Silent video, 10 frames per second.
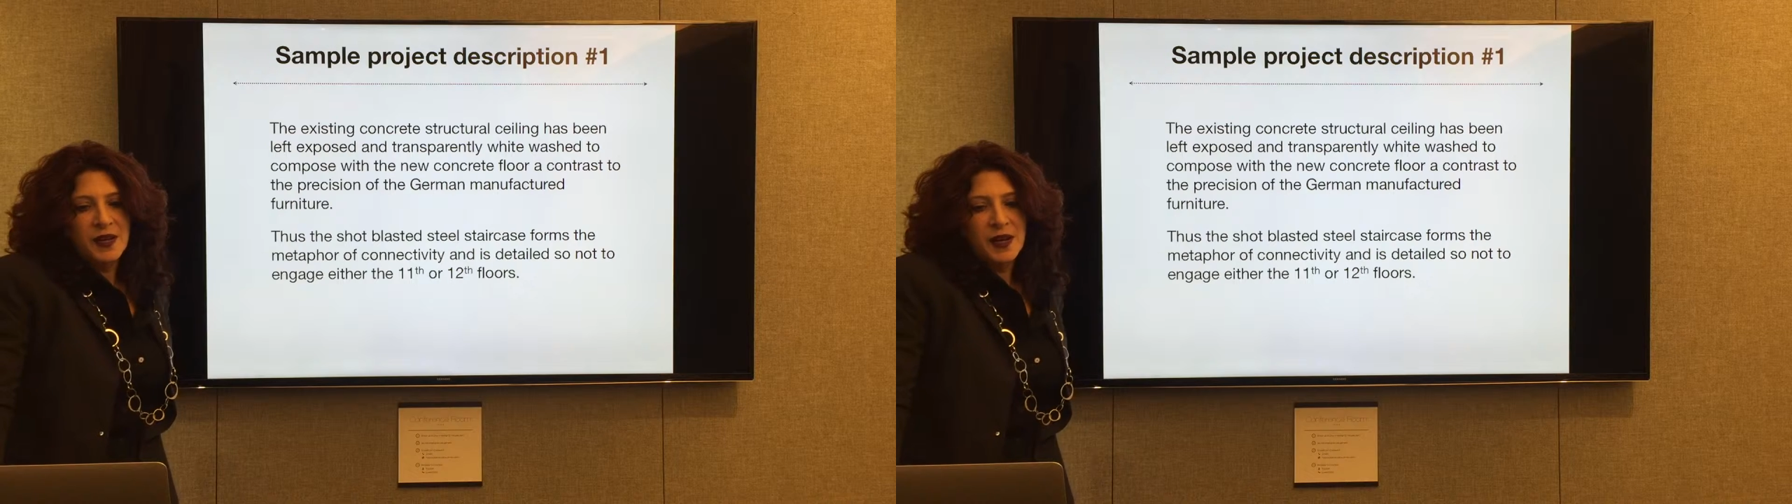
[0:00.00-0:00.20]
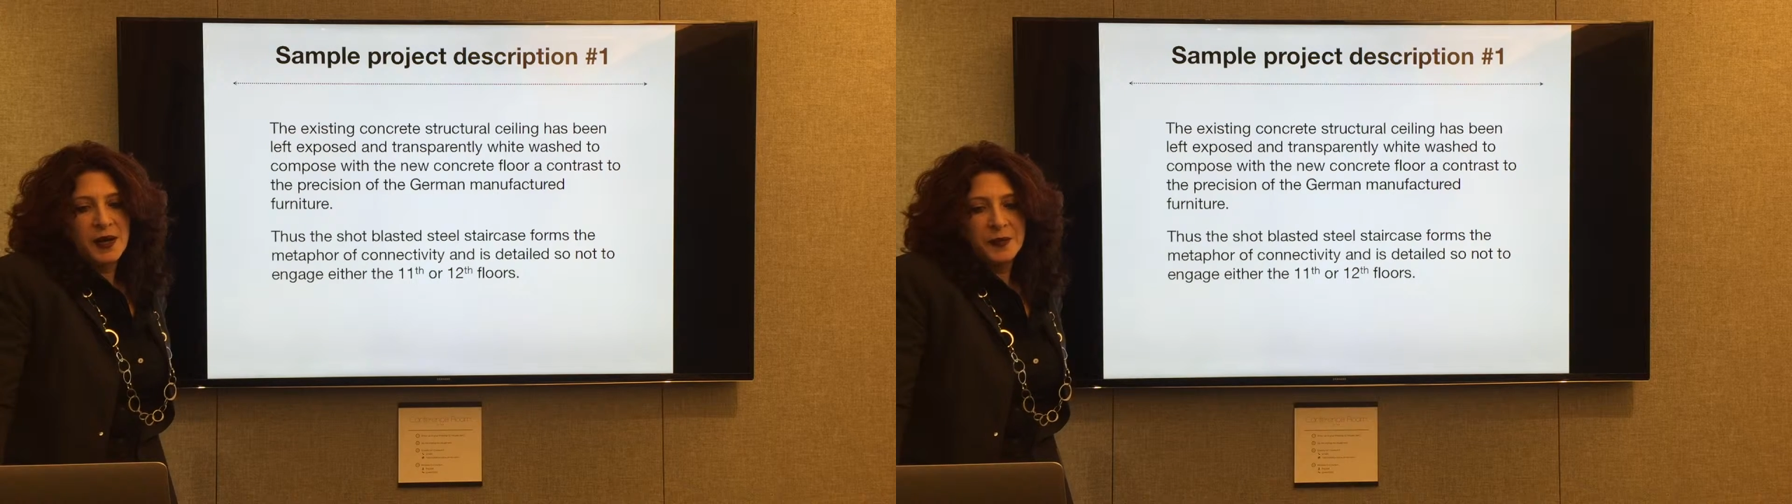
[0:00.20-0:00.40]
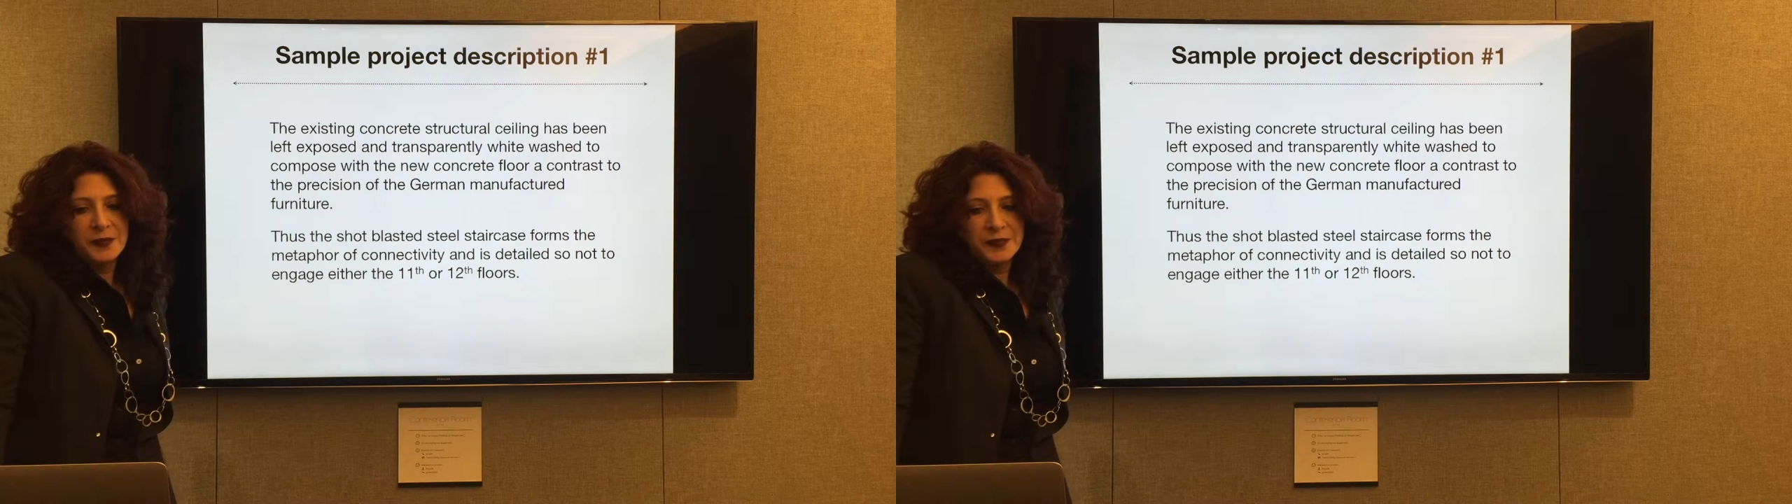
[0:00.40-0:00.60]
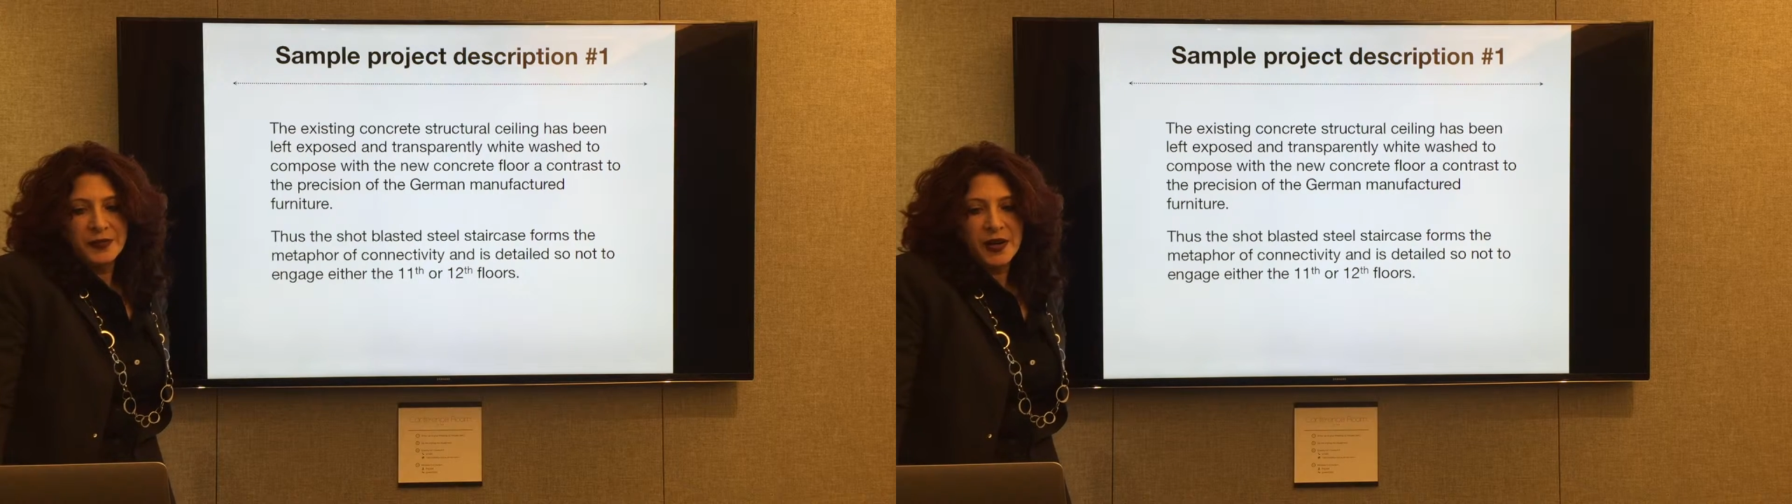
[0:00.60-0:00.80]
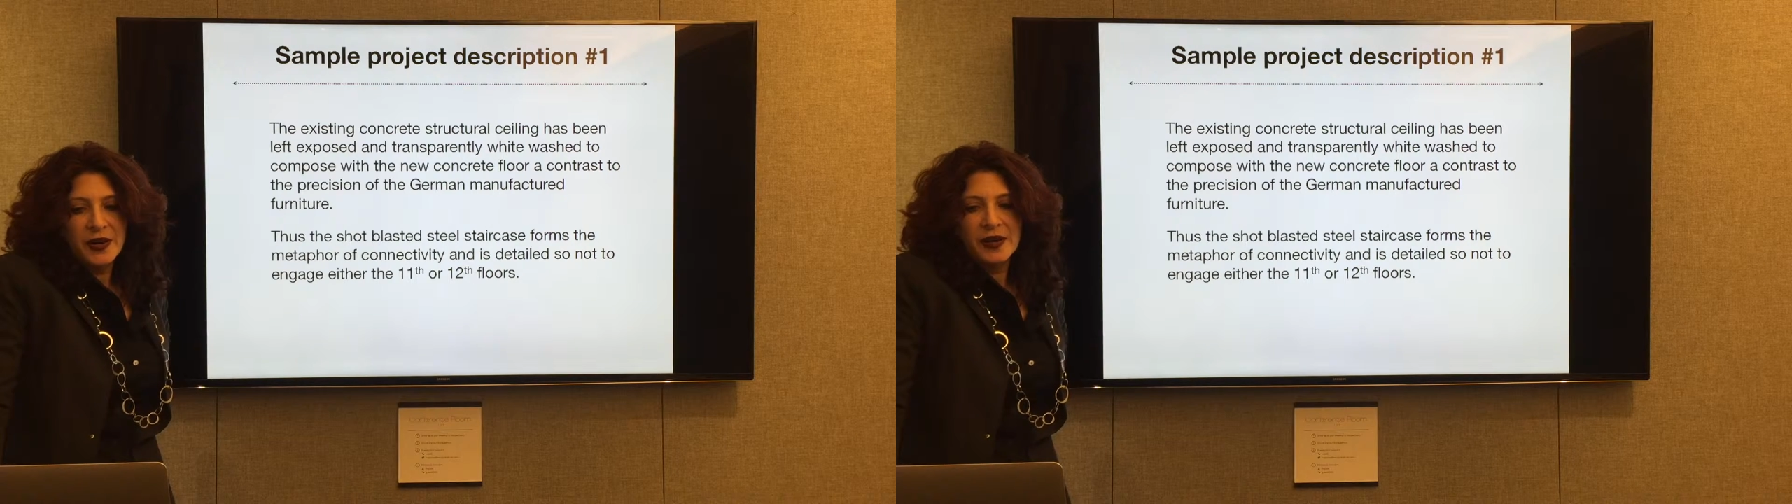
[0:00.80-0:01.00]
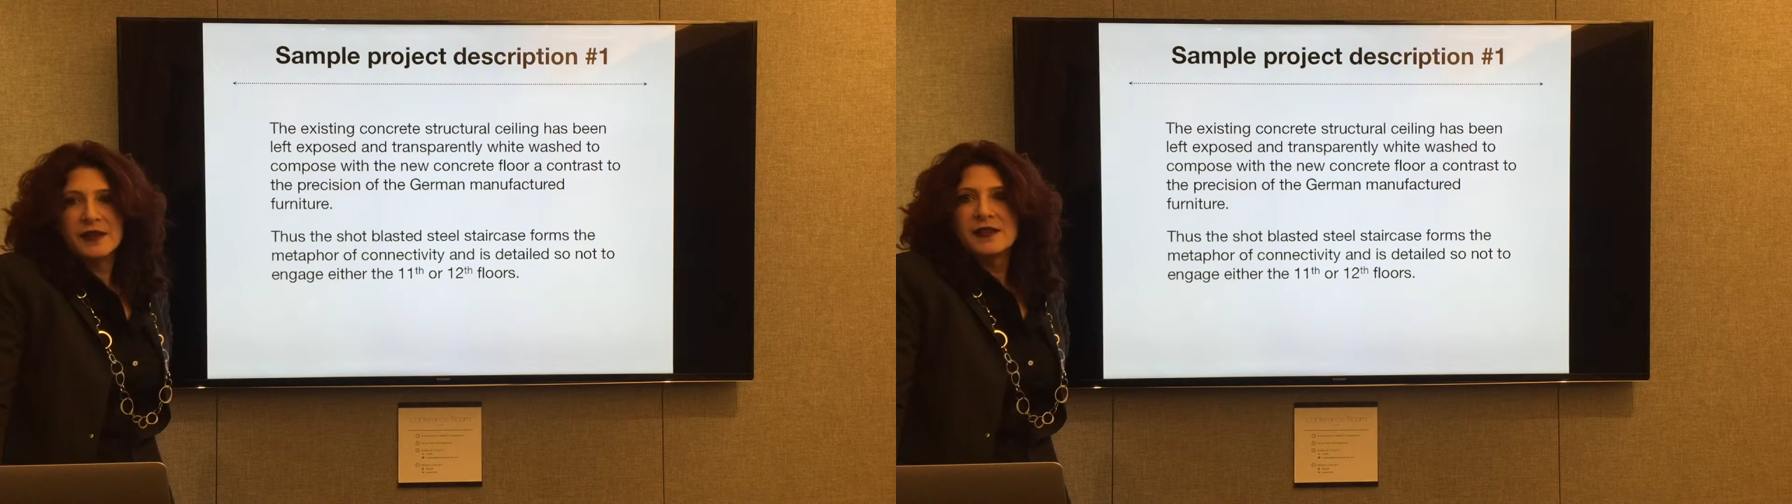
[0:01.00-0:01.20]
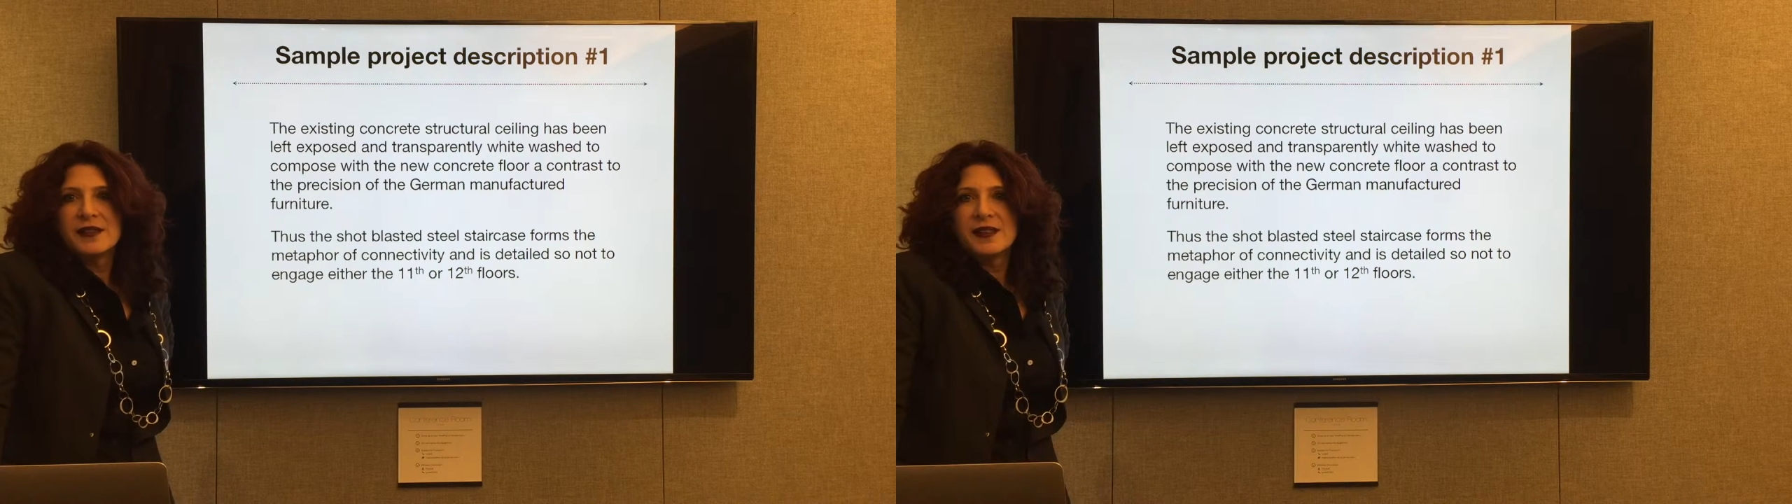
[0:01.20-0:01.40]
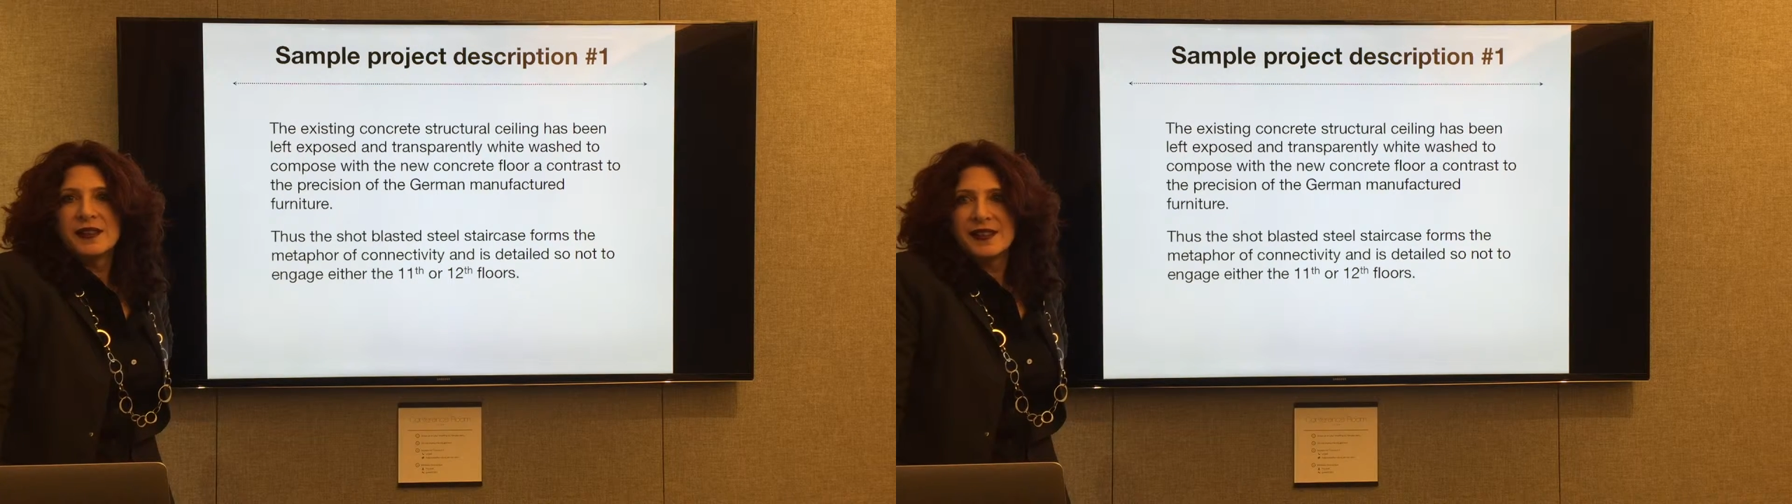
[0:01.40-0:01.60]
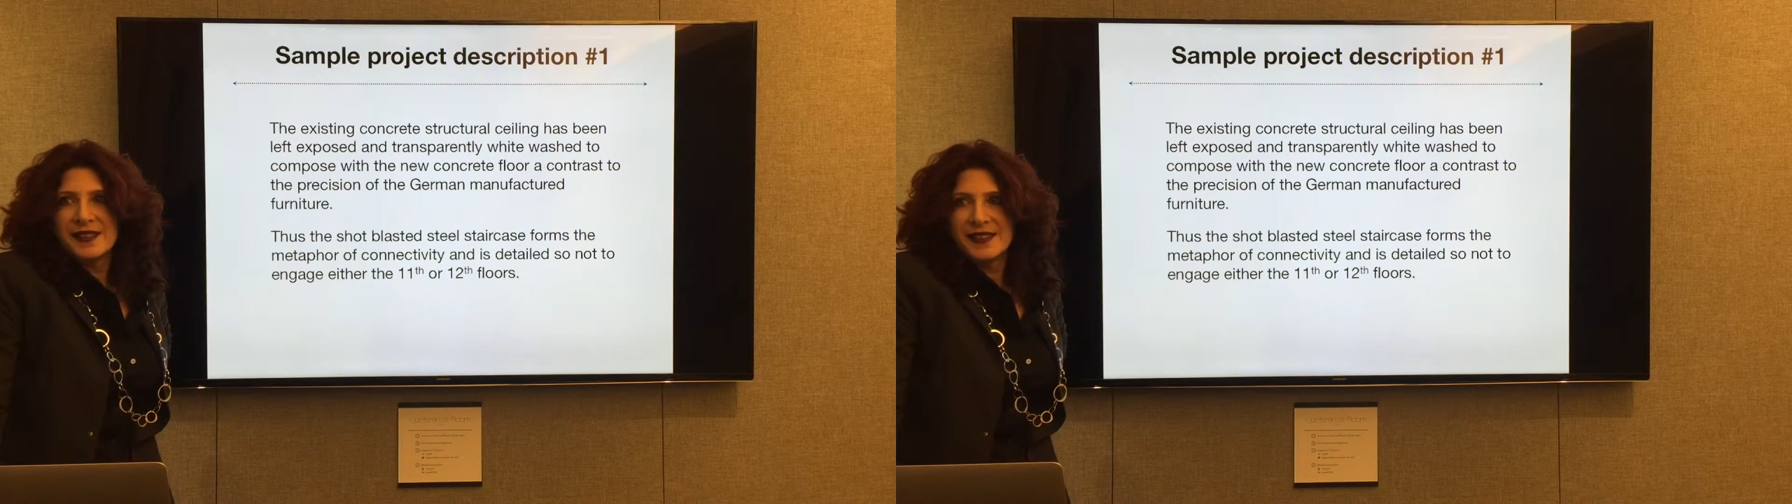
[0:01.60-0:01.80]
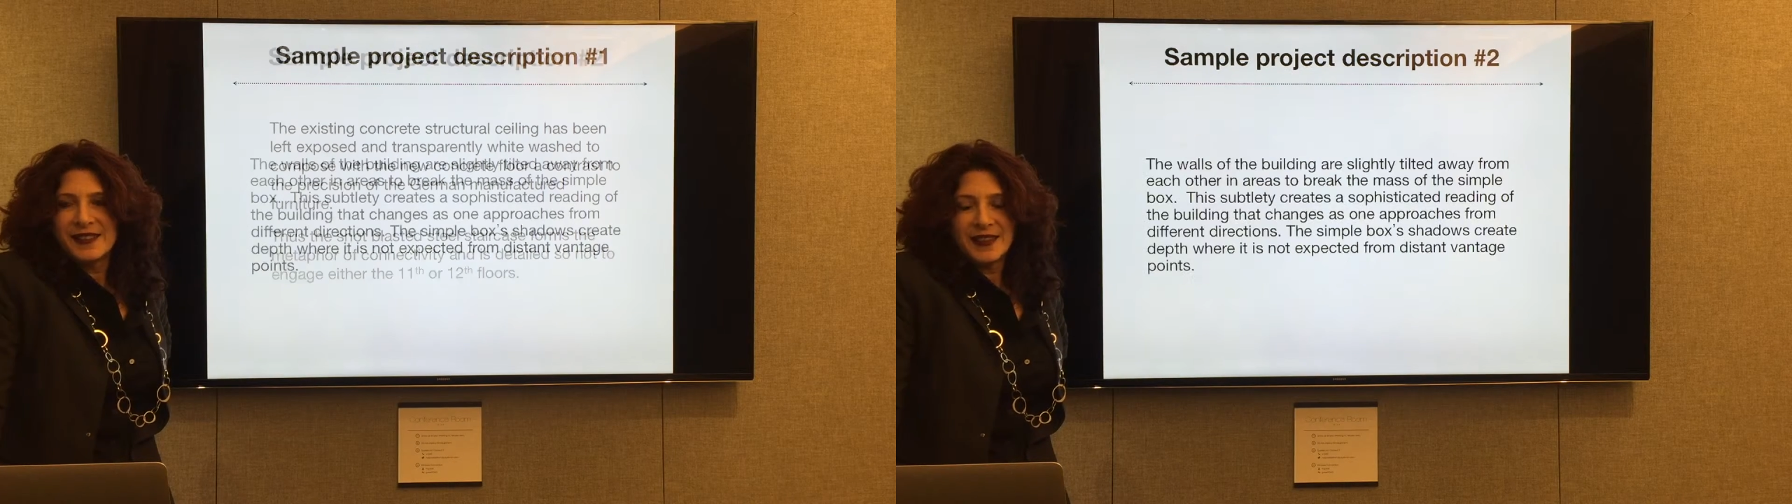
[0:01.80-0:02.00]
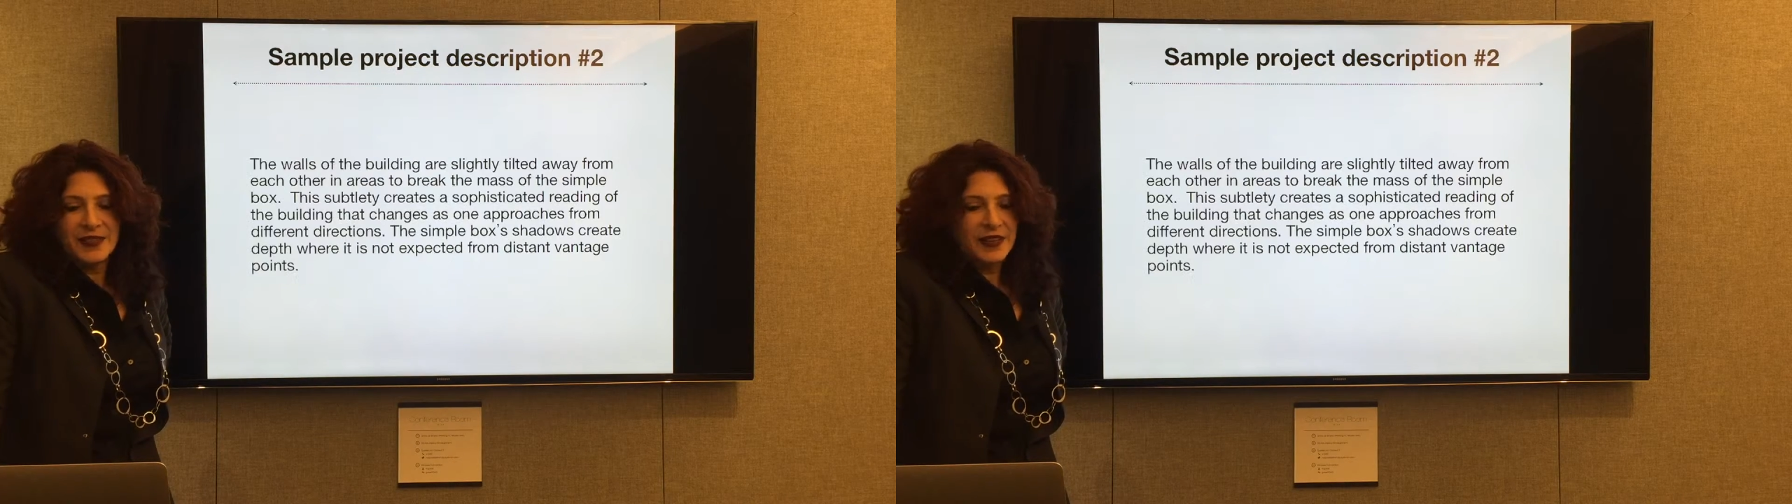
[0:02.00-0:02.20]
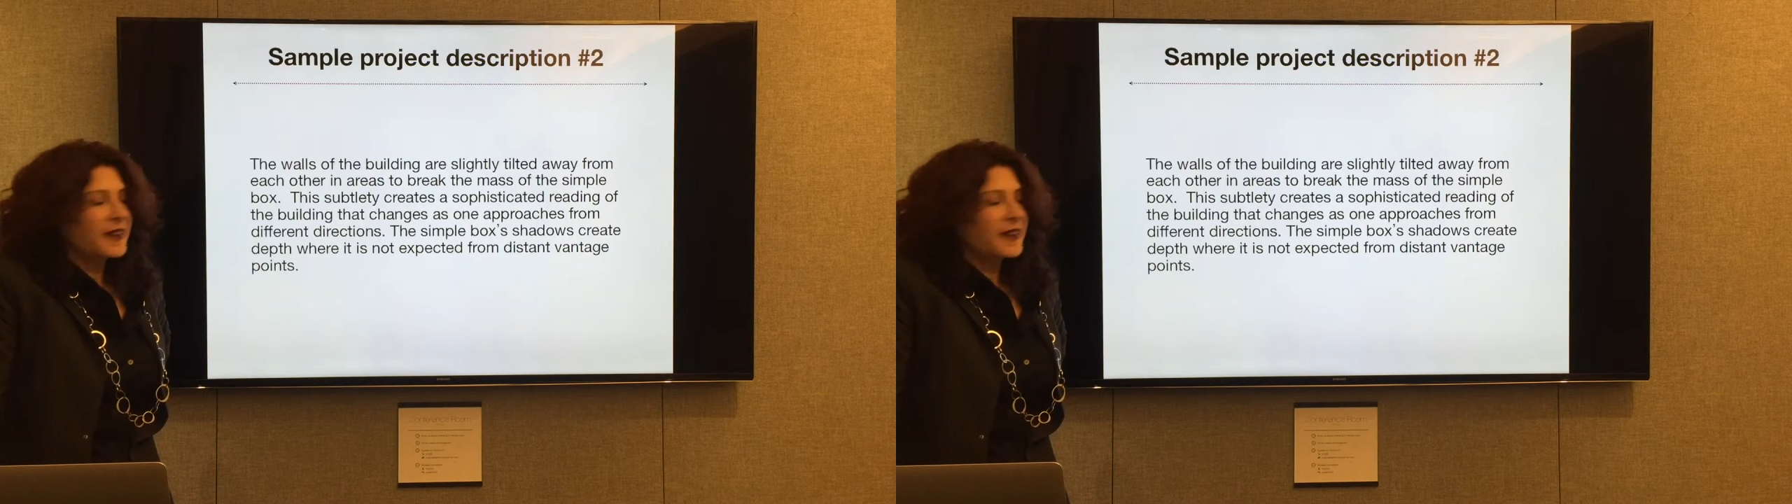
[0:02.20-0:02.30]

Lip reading: All right. If you